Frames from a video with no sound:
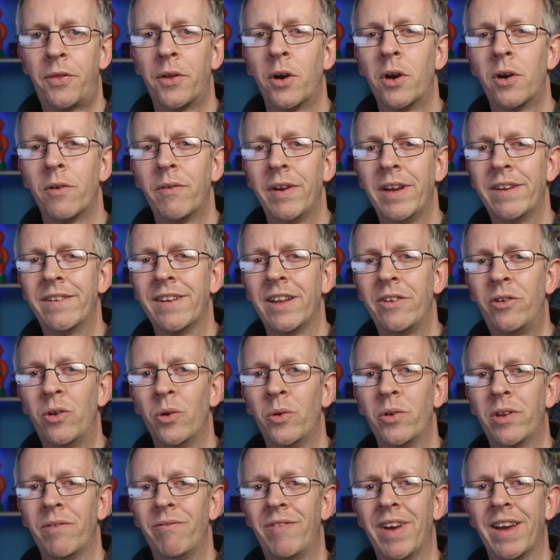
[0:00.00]
third reason I
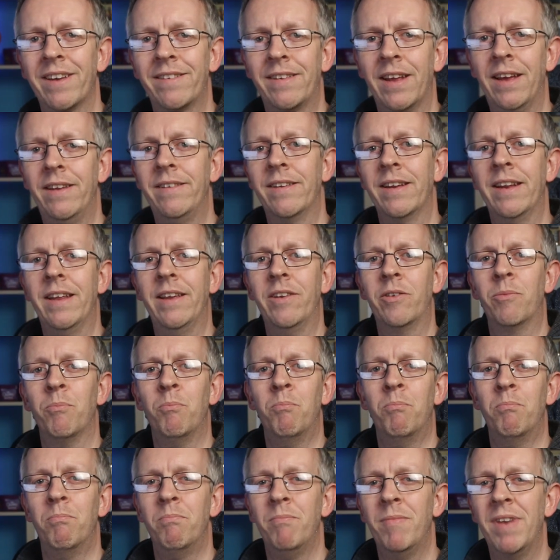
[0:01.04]
chose InvestEngine is
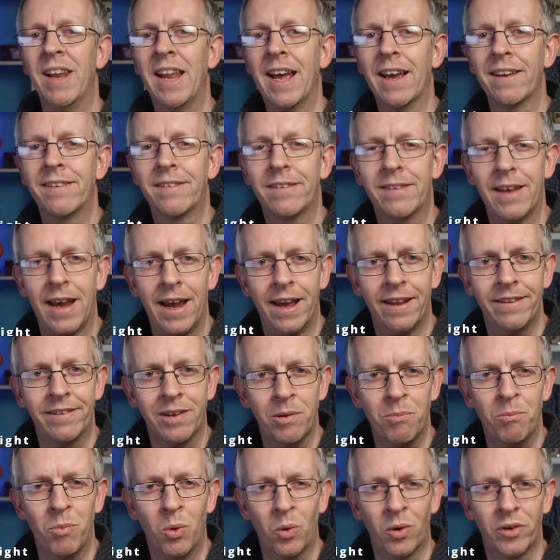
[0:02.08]
less science
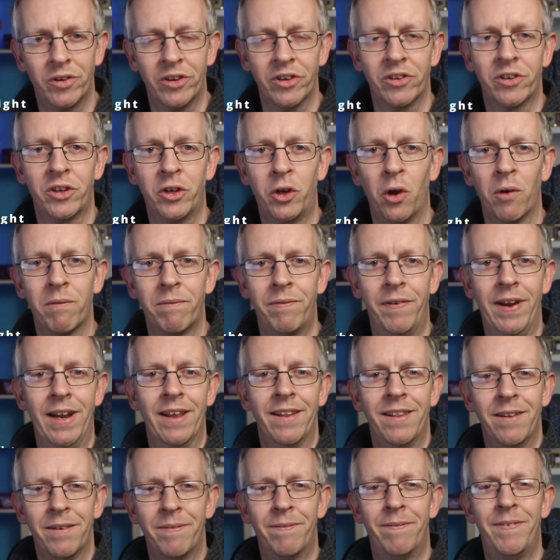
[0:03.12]
and more just gut
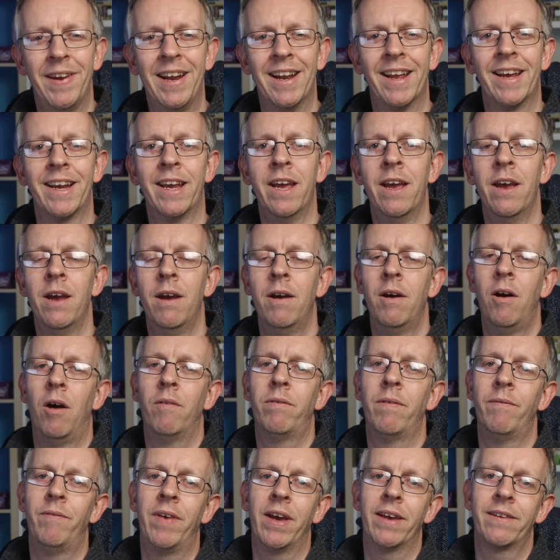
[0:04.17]
feeling. The feeling
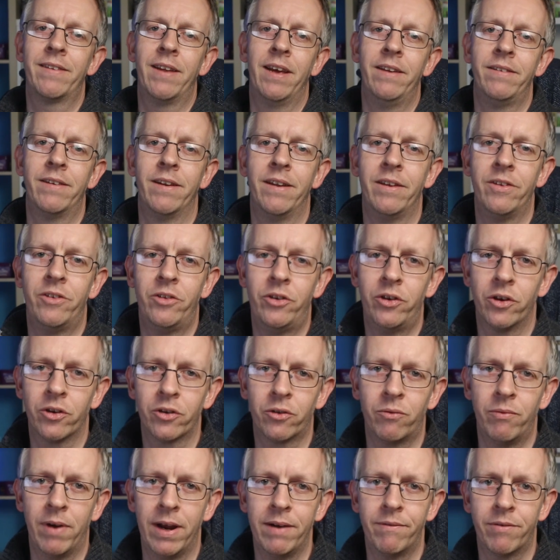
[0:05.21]
of InvestEngine is
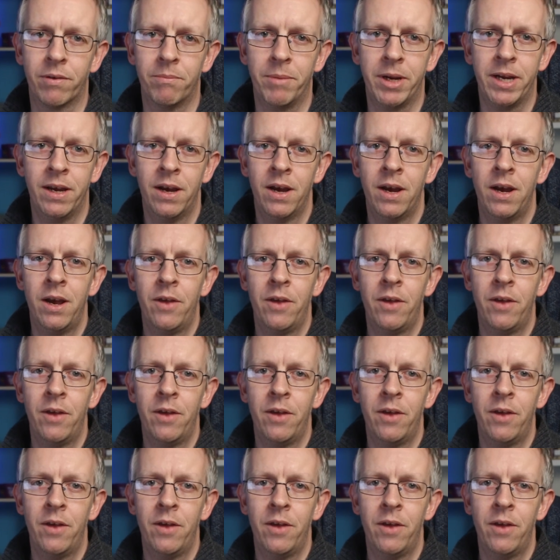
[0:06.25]
just right for me.